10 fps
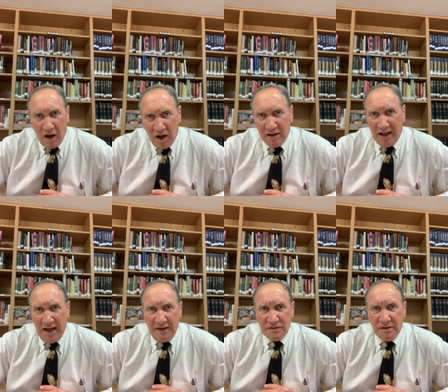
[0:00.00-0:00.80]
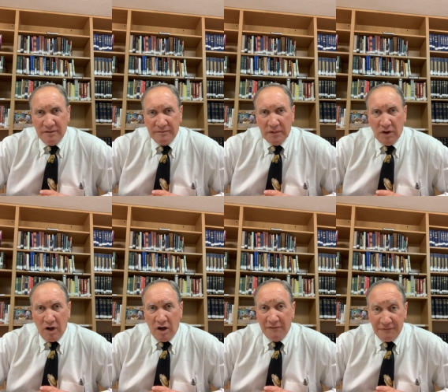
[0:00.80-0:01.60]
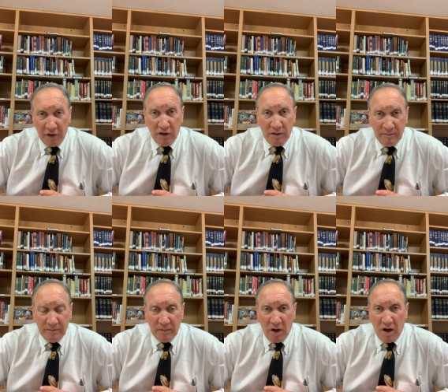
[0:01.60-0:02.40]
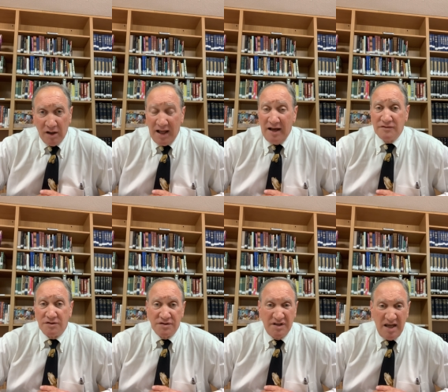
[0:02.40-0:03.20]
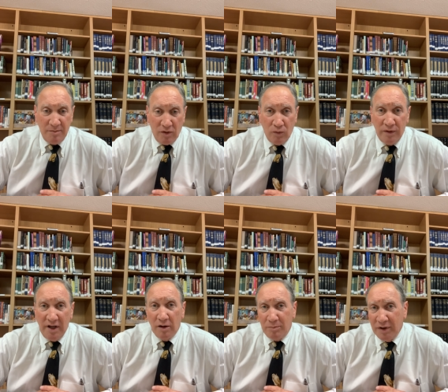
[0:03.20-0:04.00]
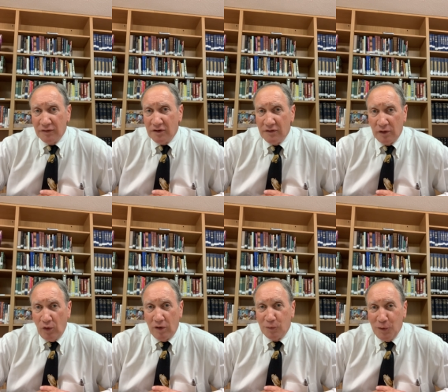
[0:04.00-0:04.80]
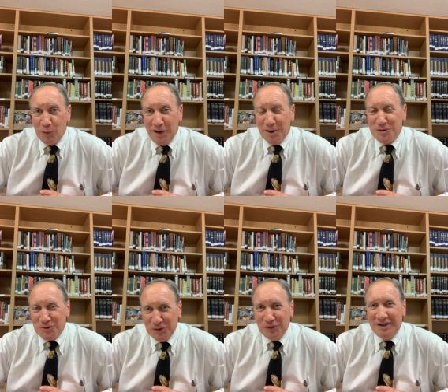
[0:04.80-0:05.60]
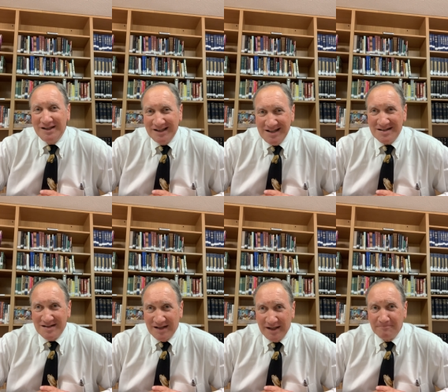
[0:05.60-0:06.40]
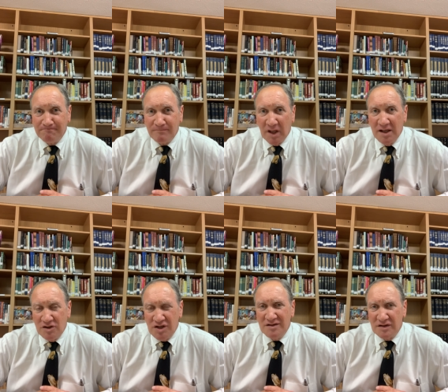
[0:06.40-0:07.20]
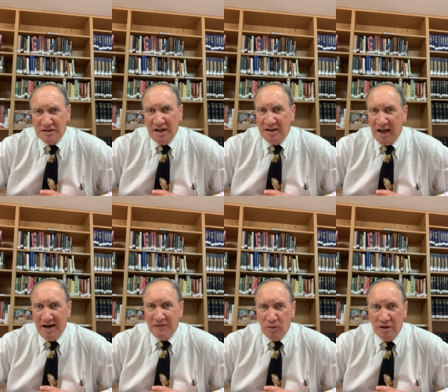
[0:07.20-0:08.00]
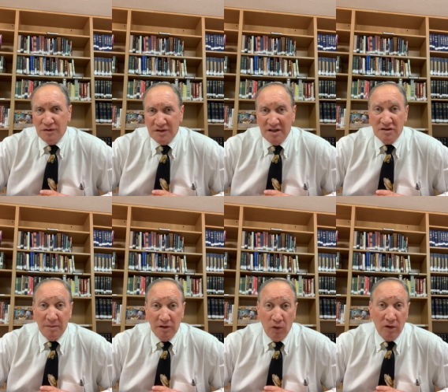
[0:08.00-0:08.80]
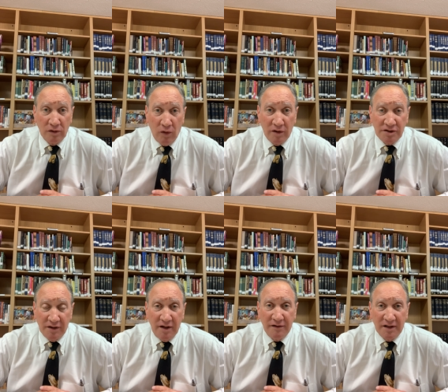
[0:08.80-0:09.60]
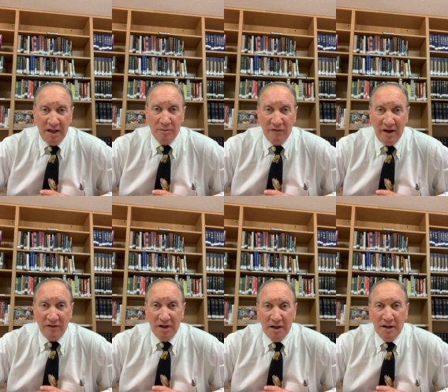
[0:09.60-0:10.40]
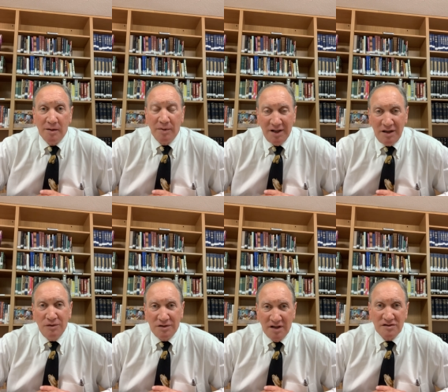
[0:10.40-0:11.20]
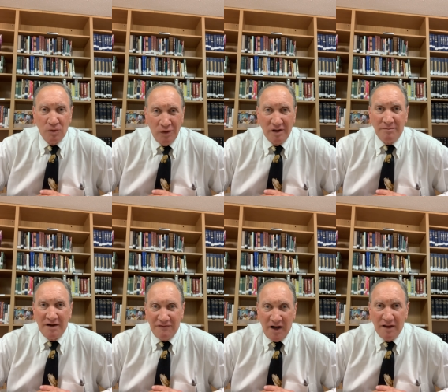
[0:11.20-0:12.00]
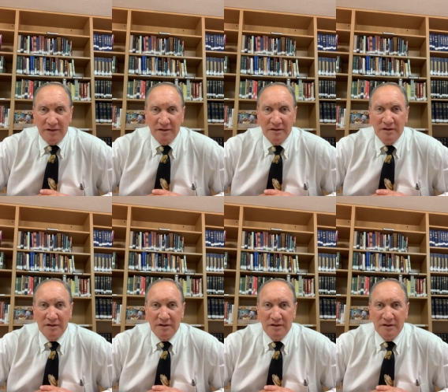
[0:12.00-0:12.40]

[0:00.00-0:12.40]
Our lives are firm. Our lives are stable when they are built on the Lord, when we are truly listening. Jesus said, Not everyone who says to me, Lord, Lord, shall enter the kingdom of heaven, but he who does the will of my Father